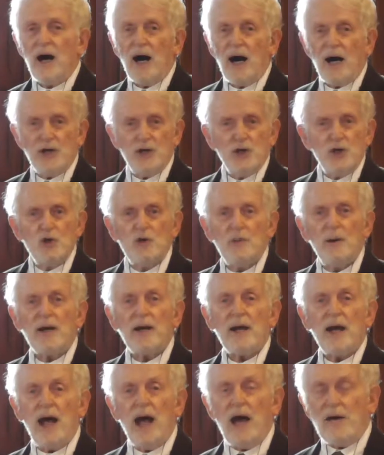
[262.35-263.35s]
I knew
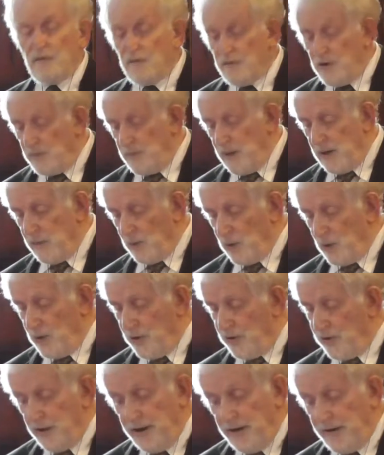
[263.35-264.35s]
about half of the people who
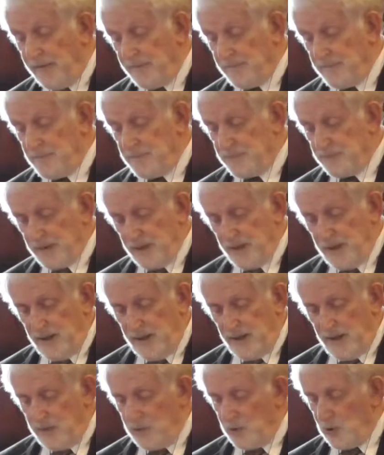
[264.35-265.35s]
were there,
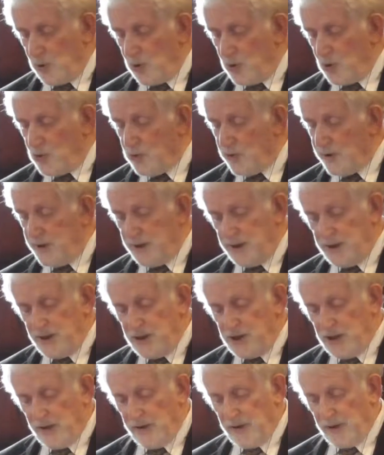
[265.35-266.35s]
and we all greeted
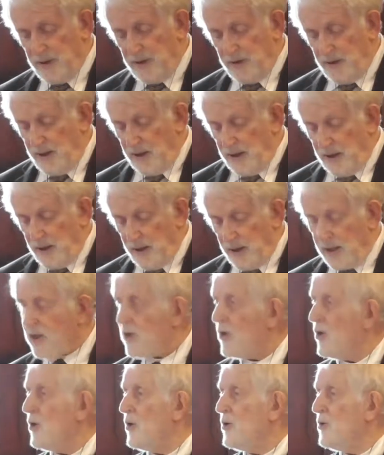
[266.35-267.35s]
each other like
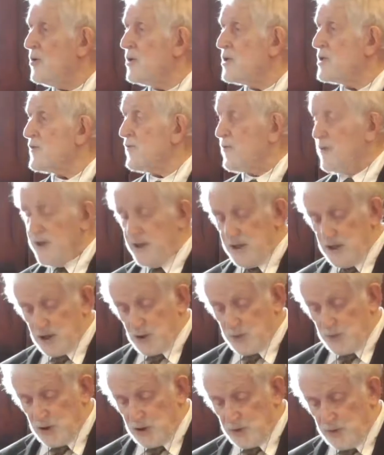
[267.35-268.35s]
long-lost
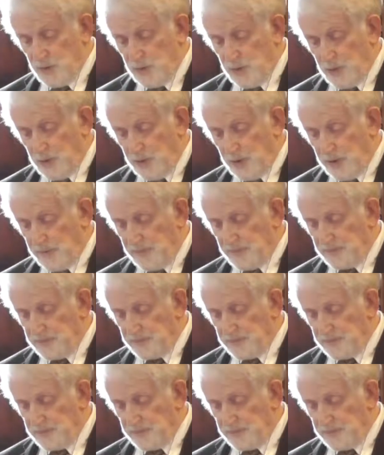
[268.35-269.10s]
friends, which we were.